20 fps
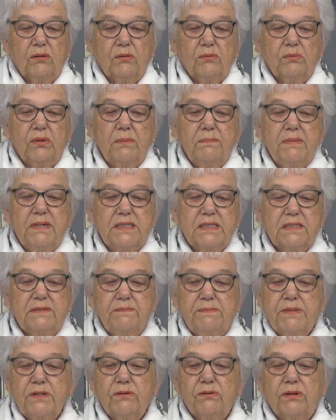What must have
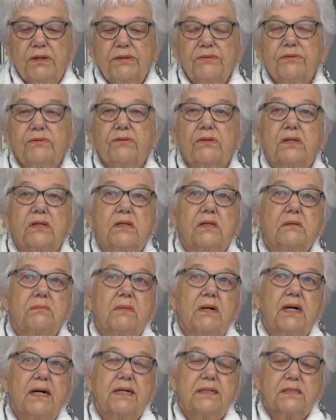been going through their little
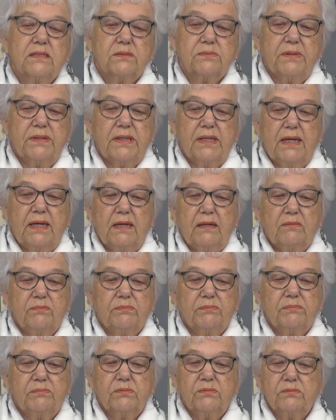minds when they
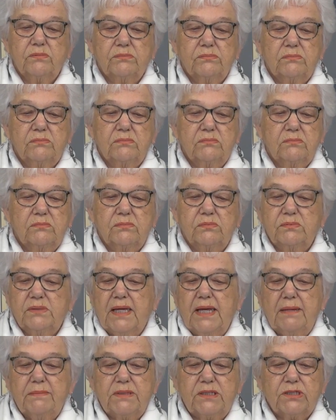
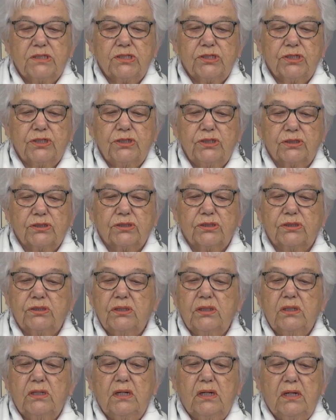came into church?
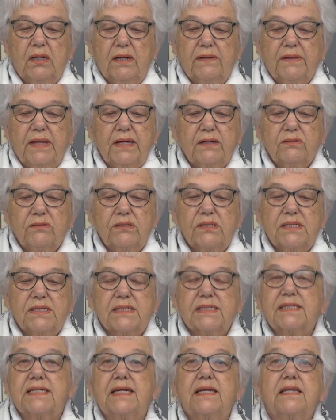They couldn't
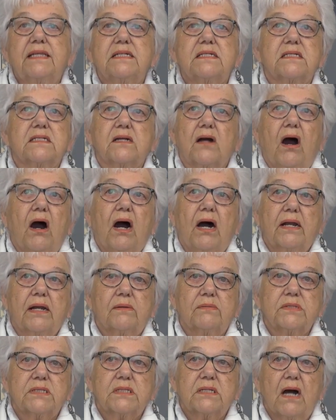see this God I
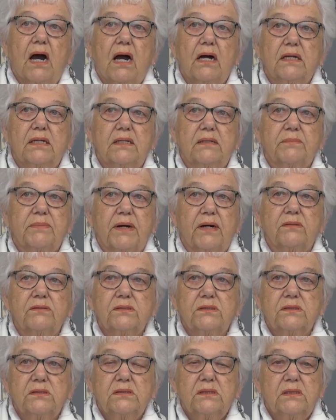was talking
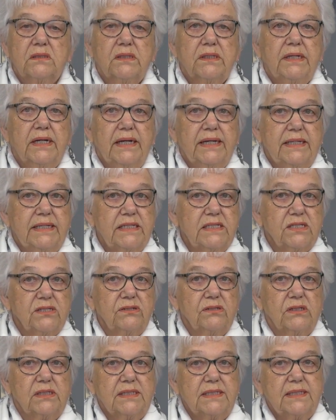about, and he
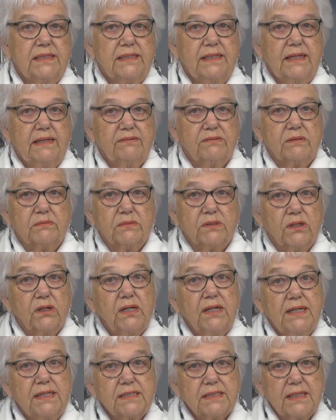certainly didn't give them
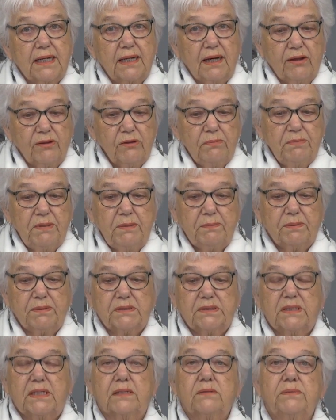cookies like other people
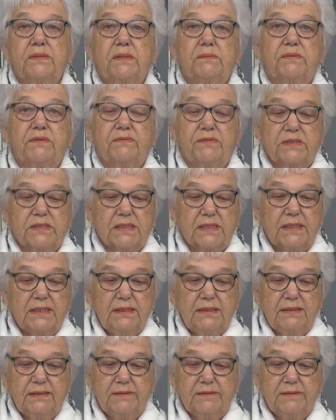did when we visited.